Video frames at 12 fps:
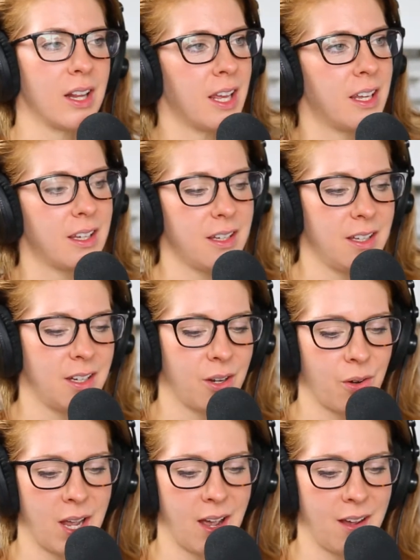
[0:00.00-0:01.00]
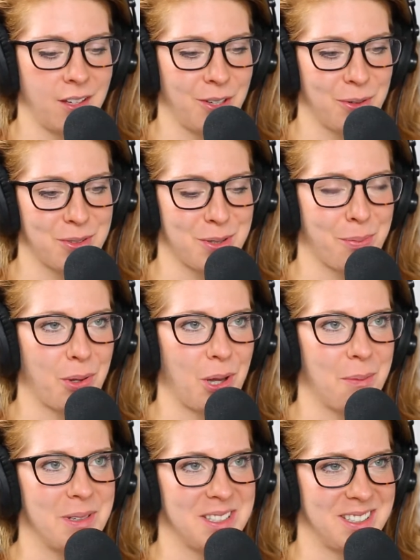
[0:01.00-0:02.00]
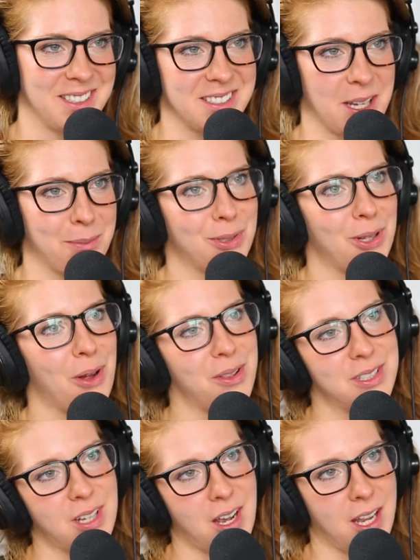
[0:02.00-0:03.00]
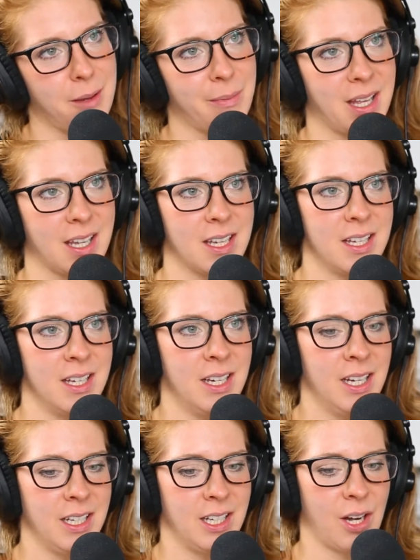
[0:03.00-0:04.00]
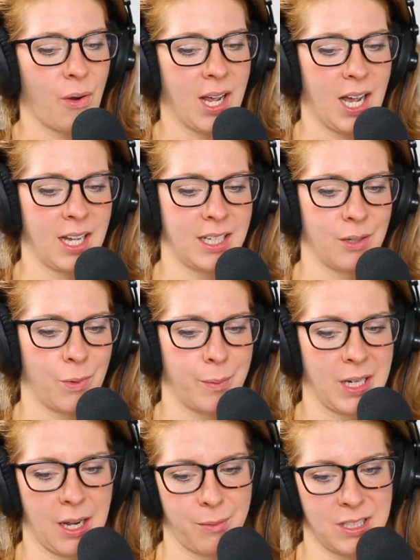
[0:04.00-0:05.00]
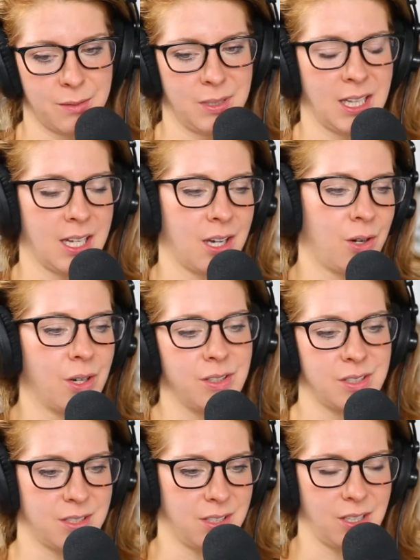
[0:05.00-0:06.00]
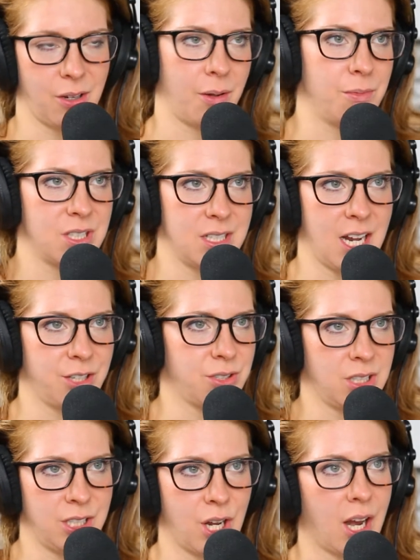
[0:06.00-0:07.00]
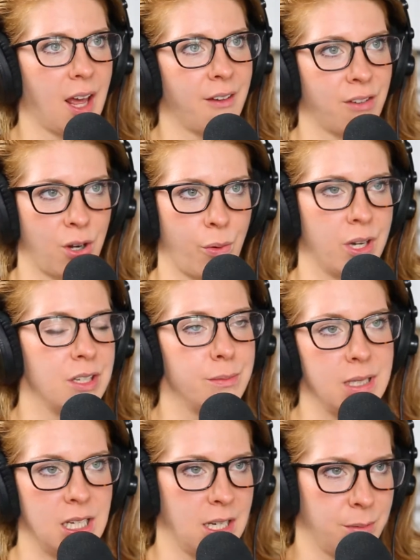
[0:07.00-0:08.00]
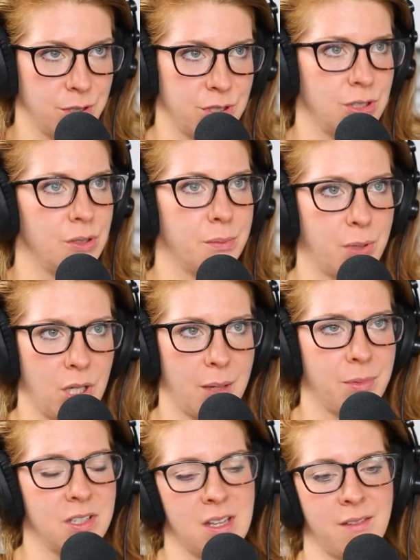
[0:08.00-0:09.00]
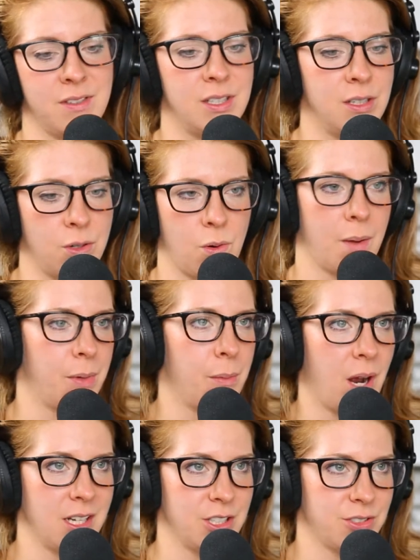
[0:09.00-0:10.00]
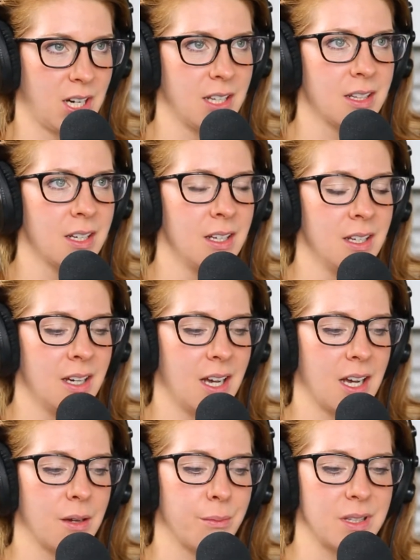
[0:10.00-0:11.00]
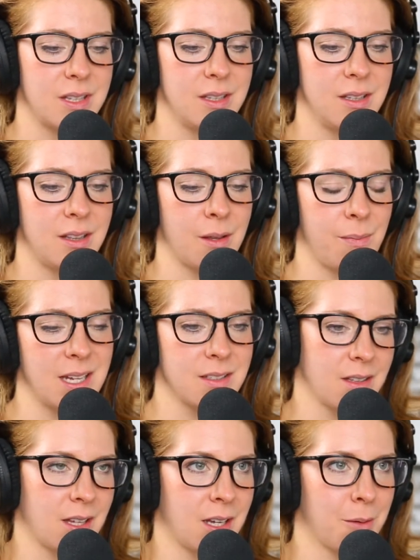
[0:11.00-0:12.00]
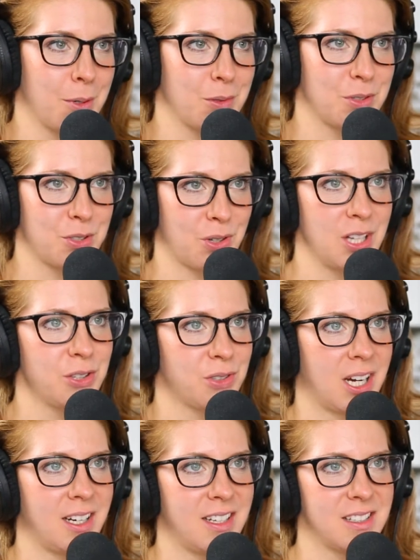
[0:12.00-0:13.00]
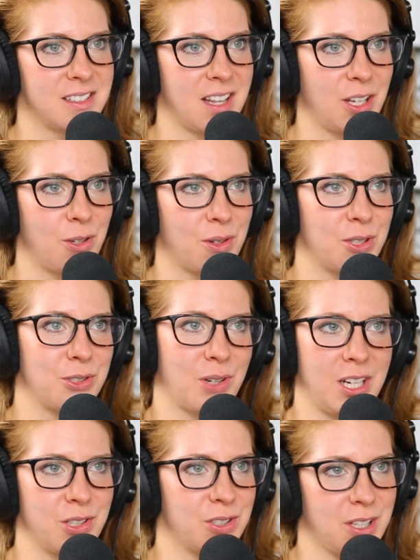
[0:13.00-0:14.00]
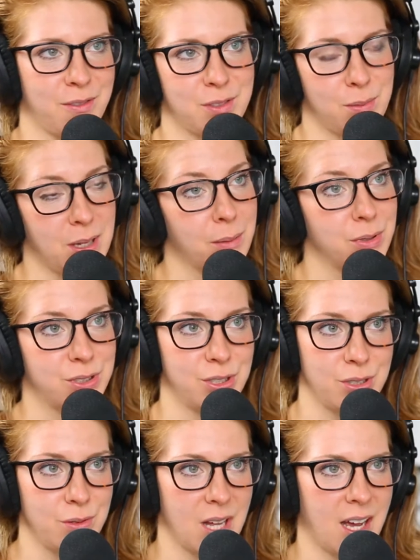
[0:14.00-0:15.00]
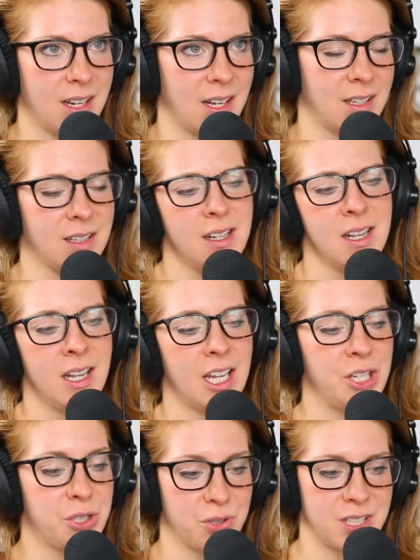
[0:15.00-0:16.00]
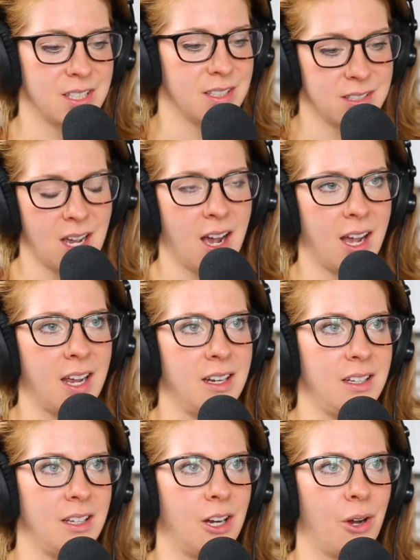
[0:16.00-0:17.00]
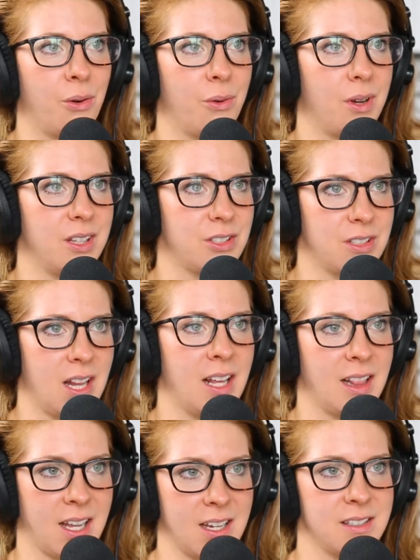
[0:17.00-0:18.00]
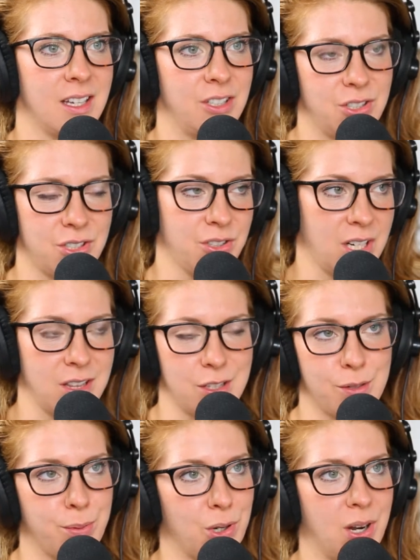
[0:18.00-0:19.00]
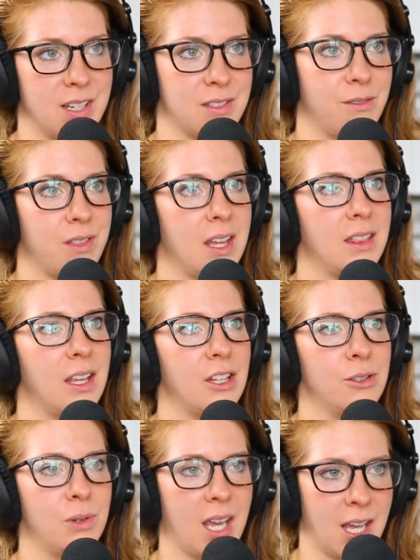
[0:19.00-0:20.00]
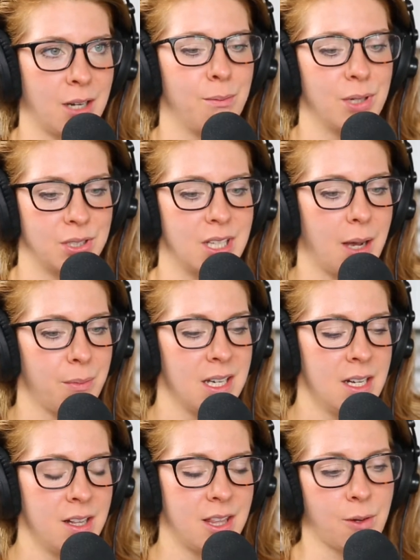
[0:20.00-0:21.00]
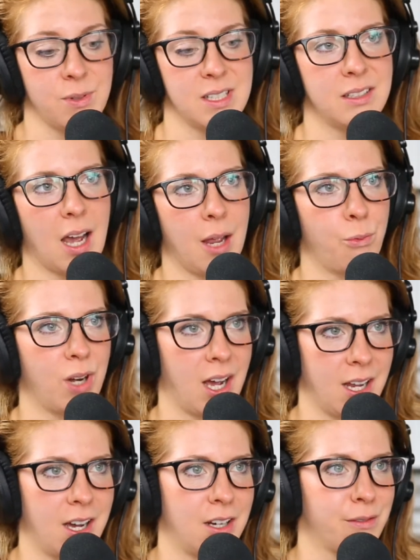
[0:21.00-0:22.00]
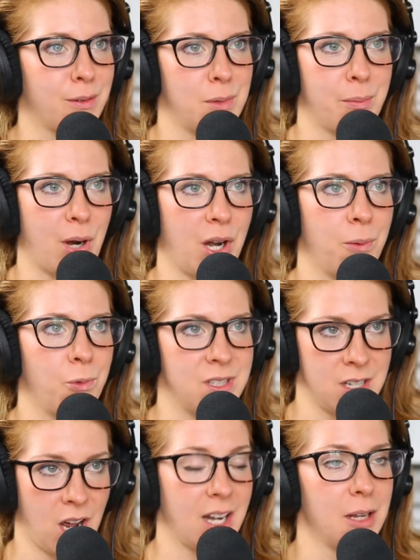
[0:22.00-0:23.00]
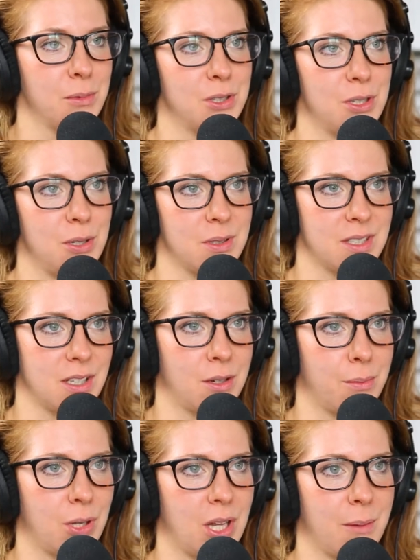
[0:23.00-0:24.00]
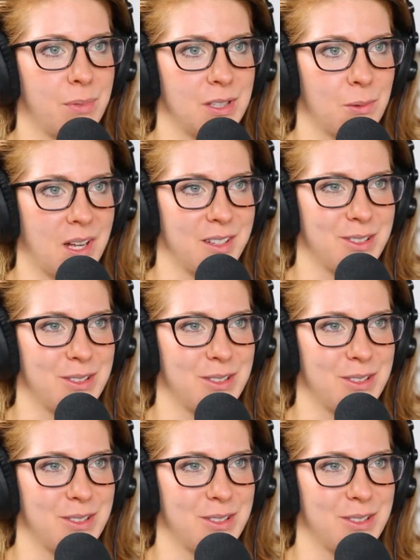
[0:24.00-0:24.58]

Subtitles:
Like, you know, I use the pull-up as an example all the time. Like, you know, I get women coming to me like, oh, I'm just naturally not ever going to be able to do a pull-up because I have zero upper body strength. But the amazing thing about strength training is that you can train yourself to be able to do that. And injuries aside, you know, like I said, strength is a progressive thing that you can build up. There was a time when I hung from the bar and was not able to do a single pull up as well.